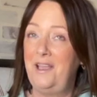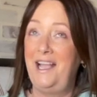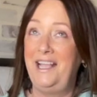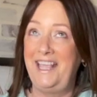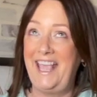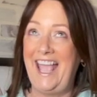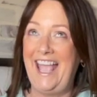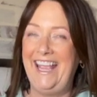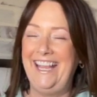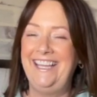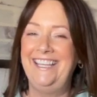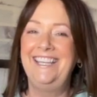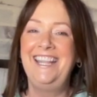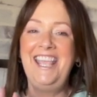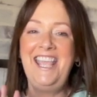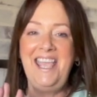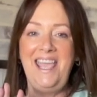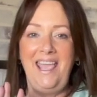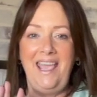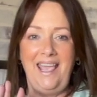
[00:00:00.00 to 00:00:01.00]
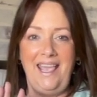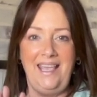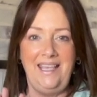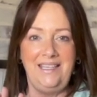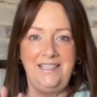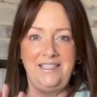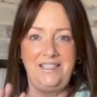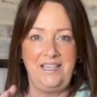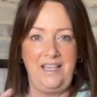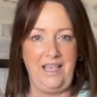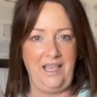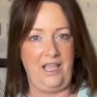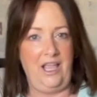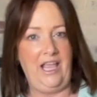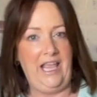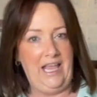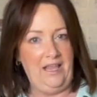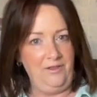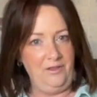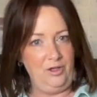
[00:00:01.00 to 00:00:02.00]
again, is
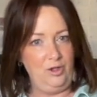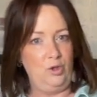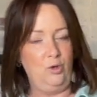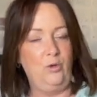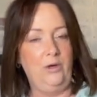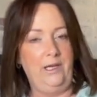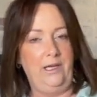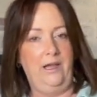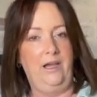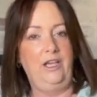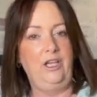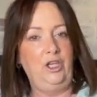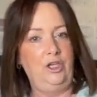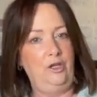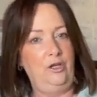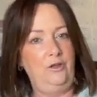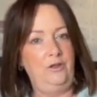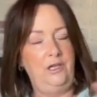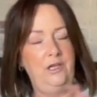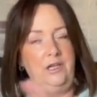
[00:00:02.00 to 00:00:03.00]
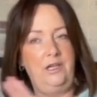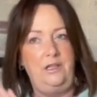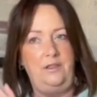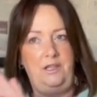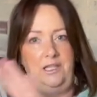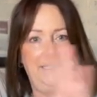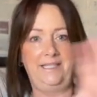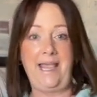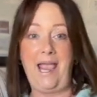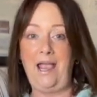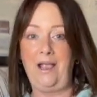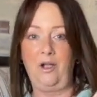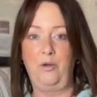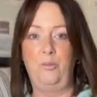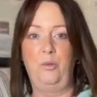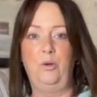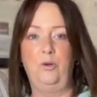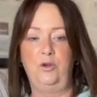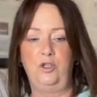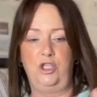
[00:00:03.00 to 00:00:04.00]
in the toilet, you know, the tank
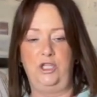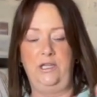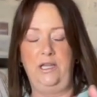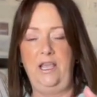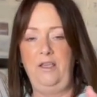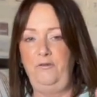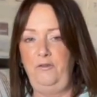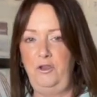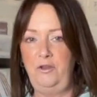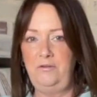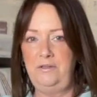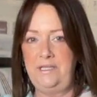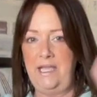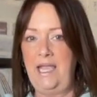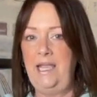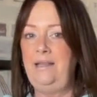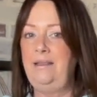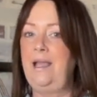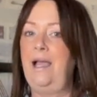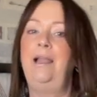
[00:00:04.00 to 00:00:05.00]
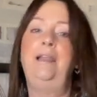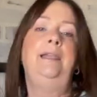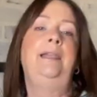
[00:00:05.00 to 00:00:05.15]
portion, if you take that